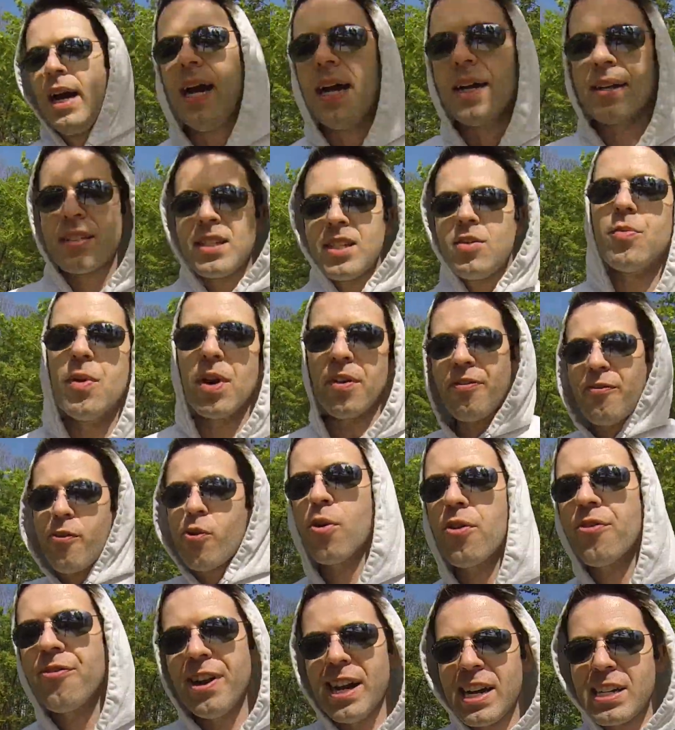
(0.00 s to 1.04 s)
I'll send my
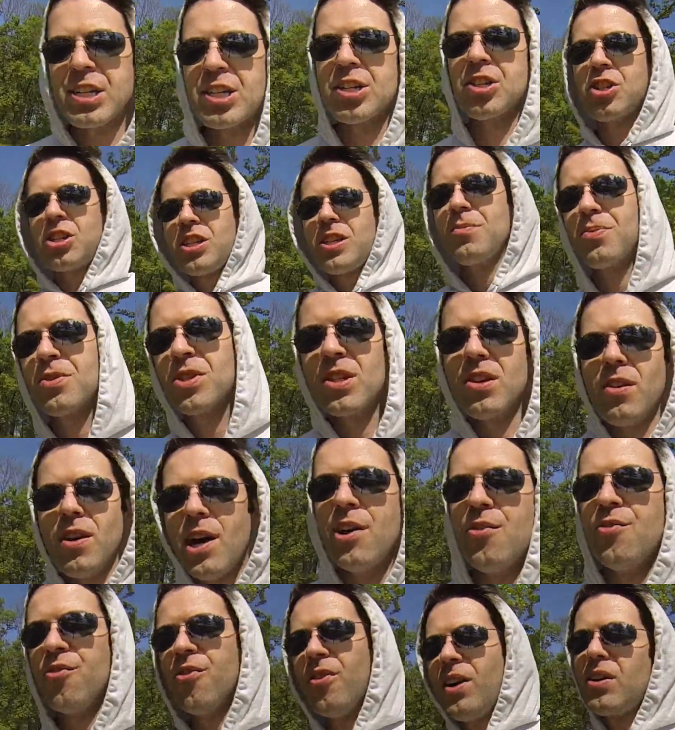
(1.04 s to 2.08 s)
four fastest ships to go
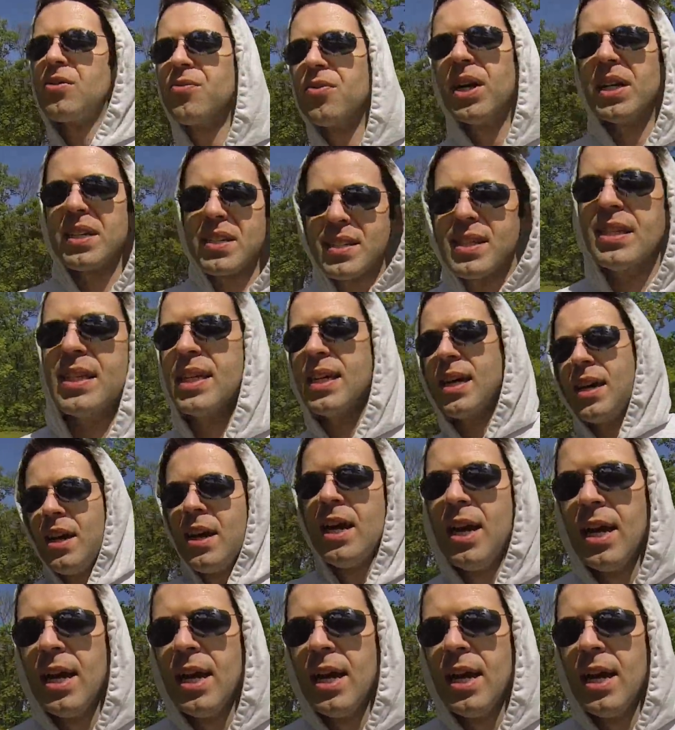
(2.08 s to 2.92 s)
out and find Westley,